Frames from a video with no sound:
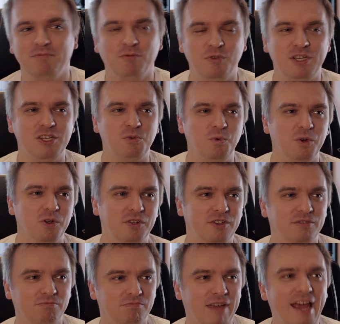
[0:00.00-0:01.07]
which
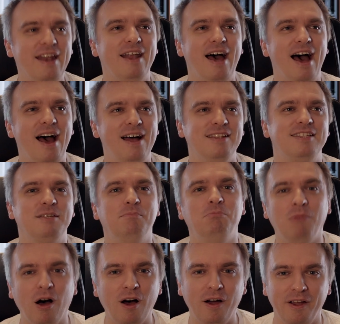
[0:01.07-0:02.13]
would enhance
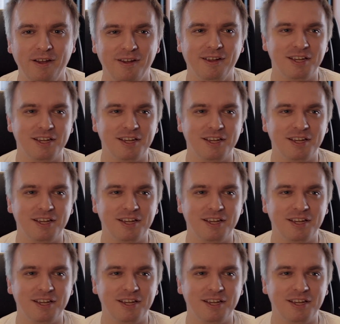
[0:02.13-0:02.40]
my